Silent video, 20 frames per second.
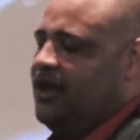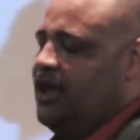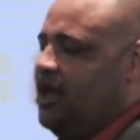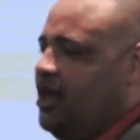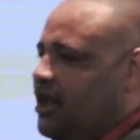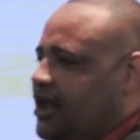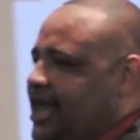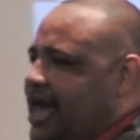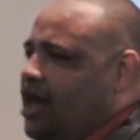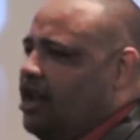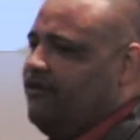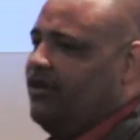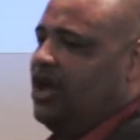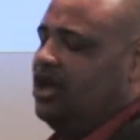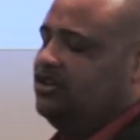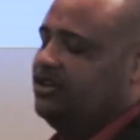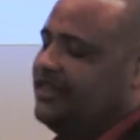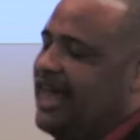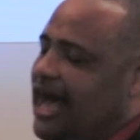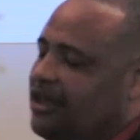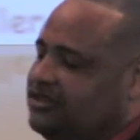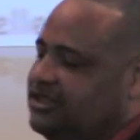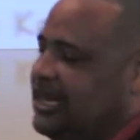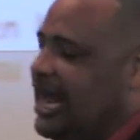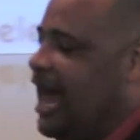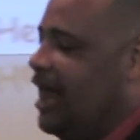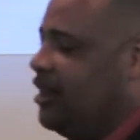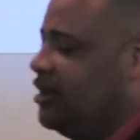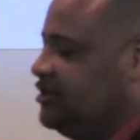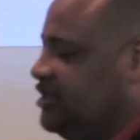an account of
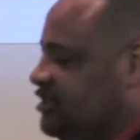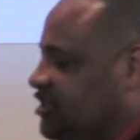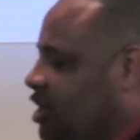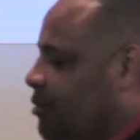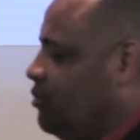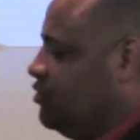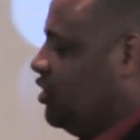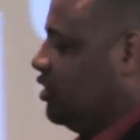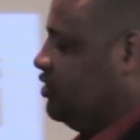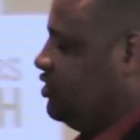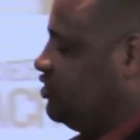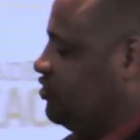$100,000 and someone's on the